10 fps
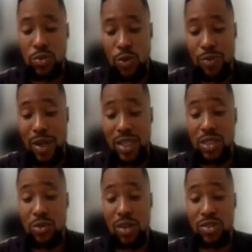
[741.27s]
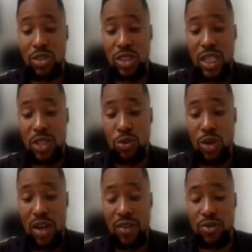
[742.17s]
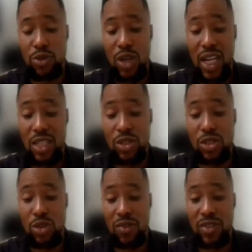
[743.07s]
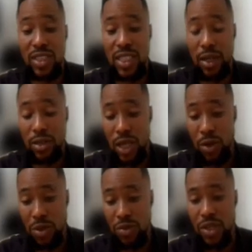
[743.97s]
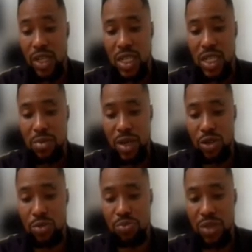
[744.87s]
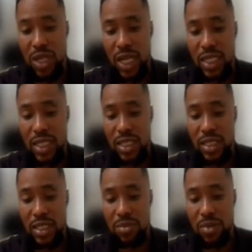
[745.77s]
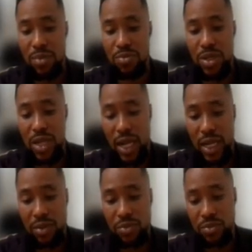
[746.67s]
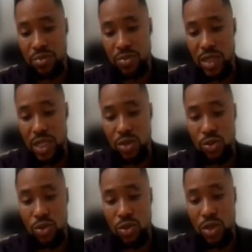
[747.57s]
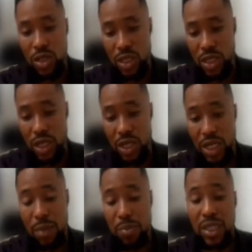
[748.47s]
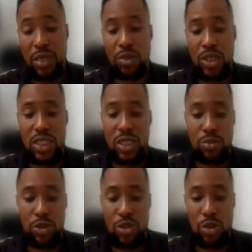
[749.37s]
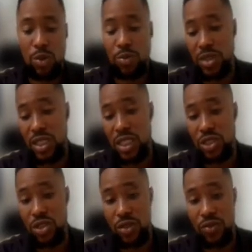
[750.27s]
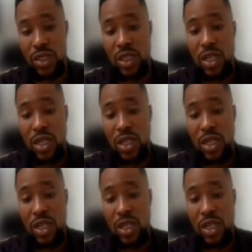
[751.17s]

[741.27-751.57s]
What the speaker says: Wolff-Parkinson-White syndrome is that you are likely going to have this delta wave. It might not be like this. It might be like, you know, in another pattern, but this is the most common presentation of it.